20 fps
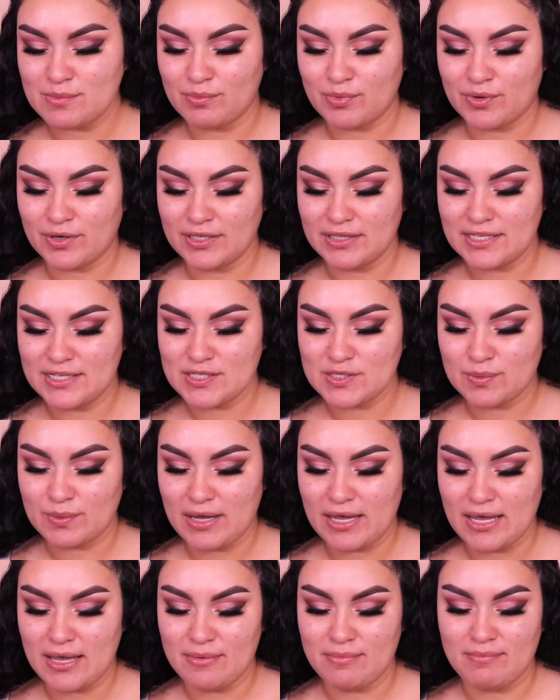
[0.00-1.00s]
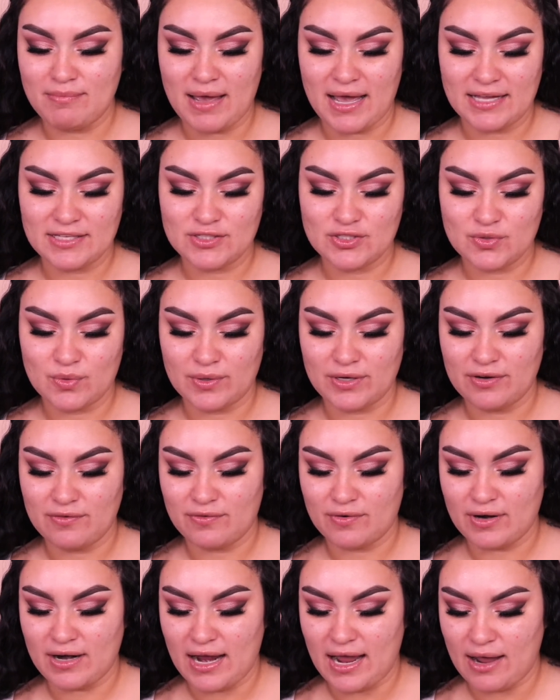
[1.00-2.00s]
Born This Way Matte
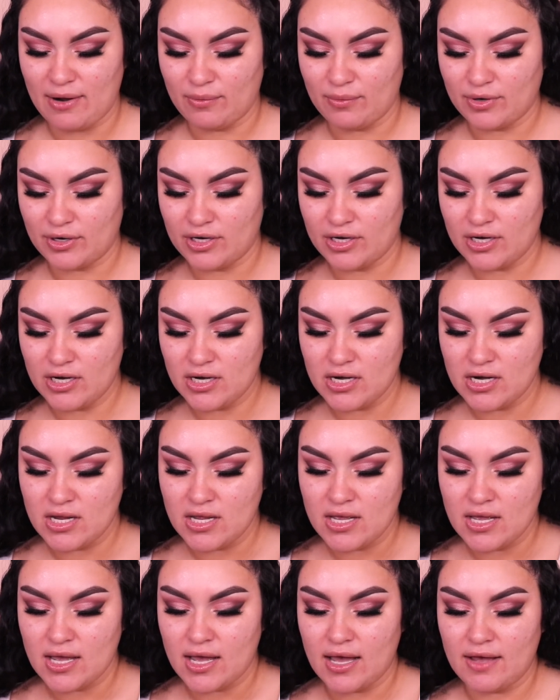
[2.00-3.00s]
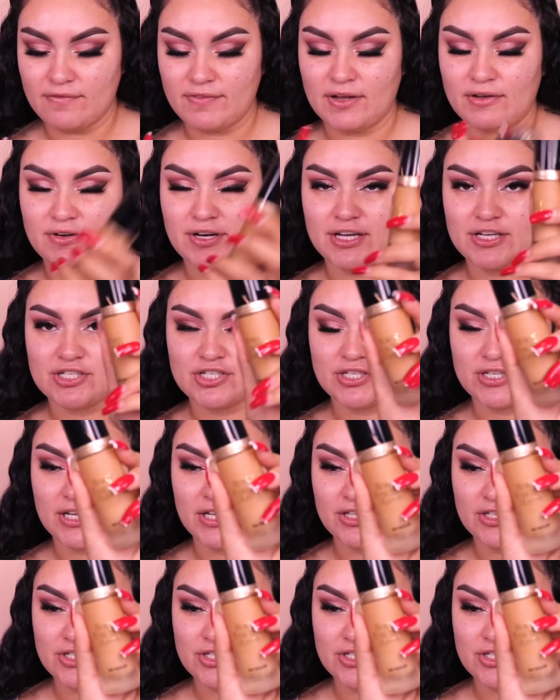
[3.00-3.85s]
24-Hour foundation in the